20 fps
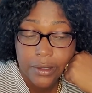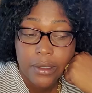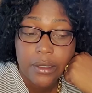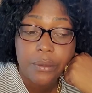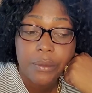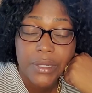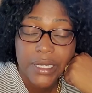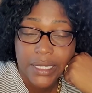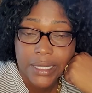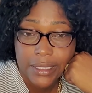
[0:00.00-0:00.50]

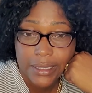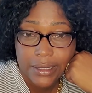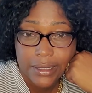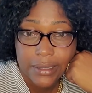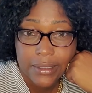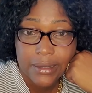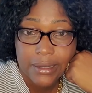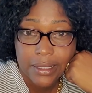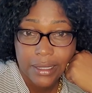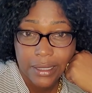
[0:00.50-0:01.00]
because it
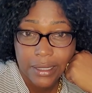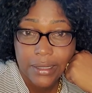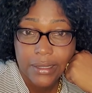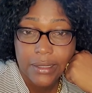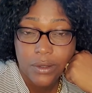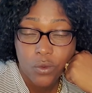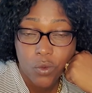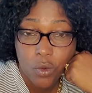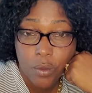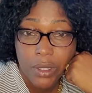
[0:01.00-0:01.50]
takes a
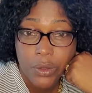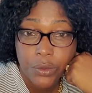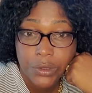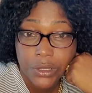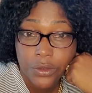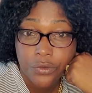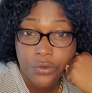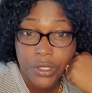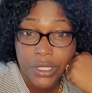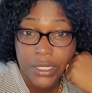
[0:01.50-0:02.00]
woman with
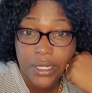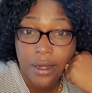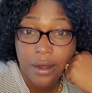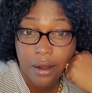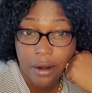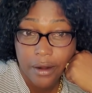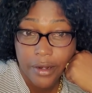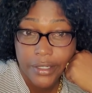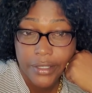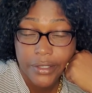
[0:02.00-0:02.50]
a real
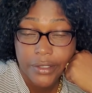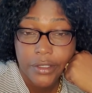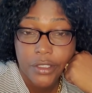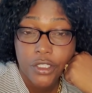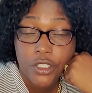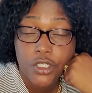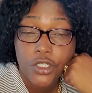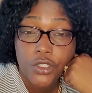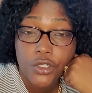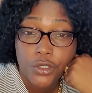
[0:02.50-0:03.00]
heart
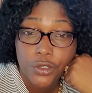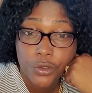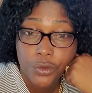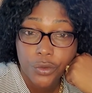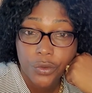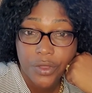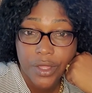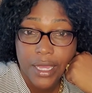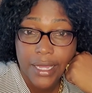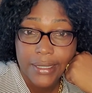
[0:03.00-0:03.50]
to do
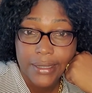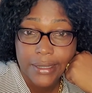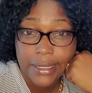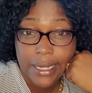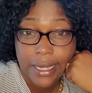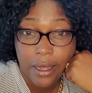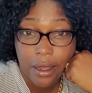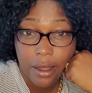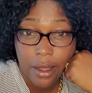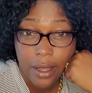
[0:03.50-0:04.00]
that
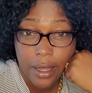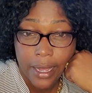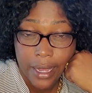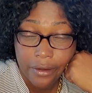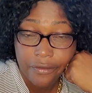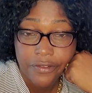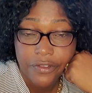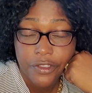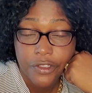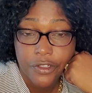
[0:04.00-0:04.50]

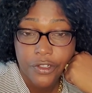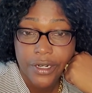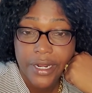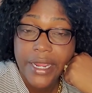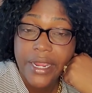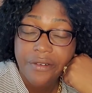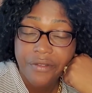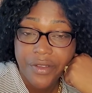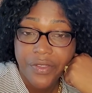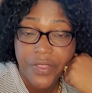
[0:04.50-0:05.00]
after
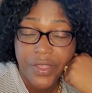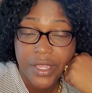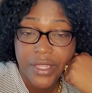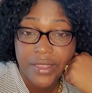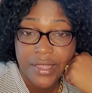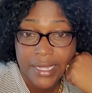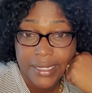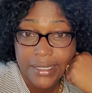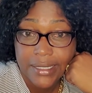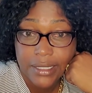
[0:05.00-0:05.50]
everything
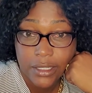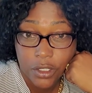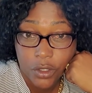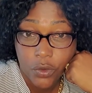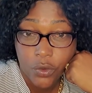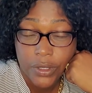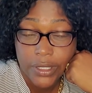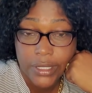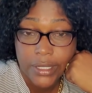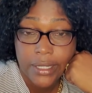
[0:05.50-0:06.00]
that
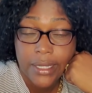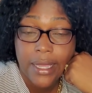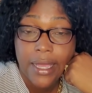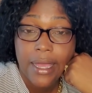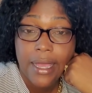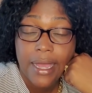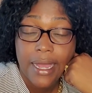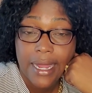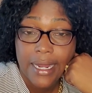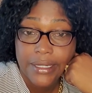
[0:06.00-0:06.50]
Selonie
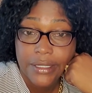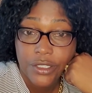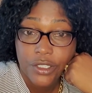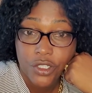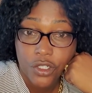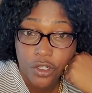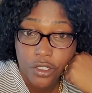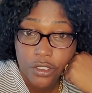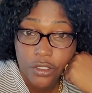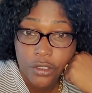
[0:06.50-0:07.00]
had
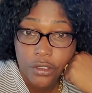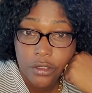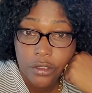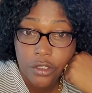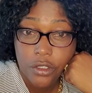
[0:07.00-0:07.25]
done